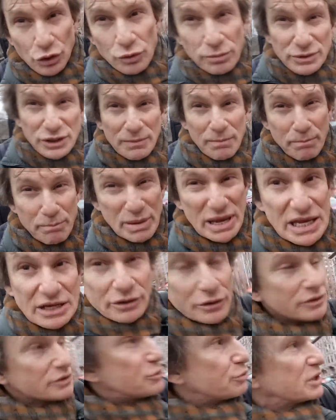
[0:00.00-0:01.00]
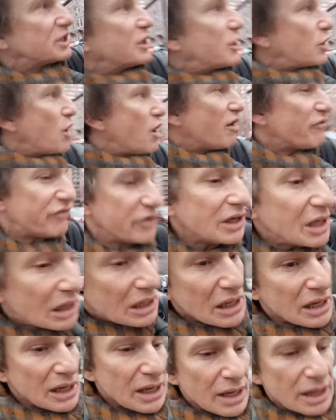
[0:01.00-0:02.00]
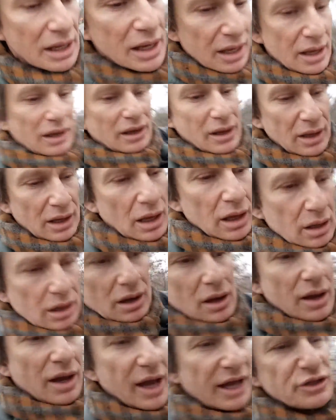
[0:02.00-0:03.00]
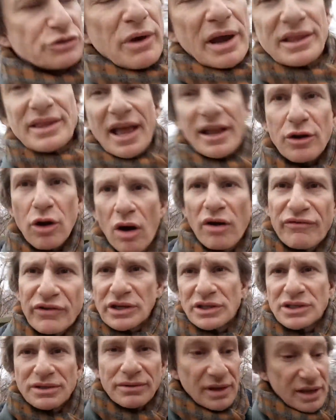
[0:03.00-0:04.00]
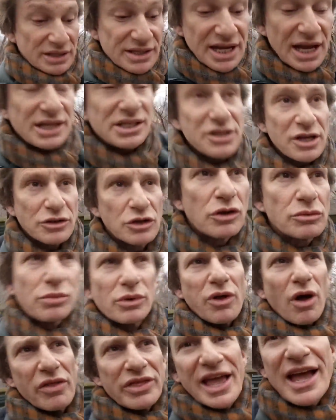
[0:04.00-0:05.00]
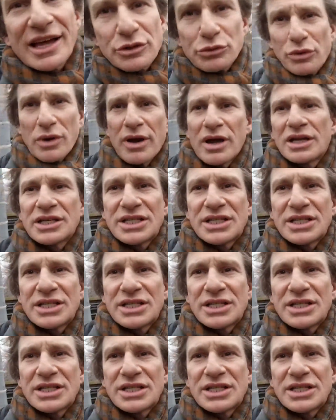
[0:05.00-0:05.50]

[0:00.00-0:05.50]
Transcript: tubes and beakers with the coffee. I drank that coffee. It tasted good with all the extra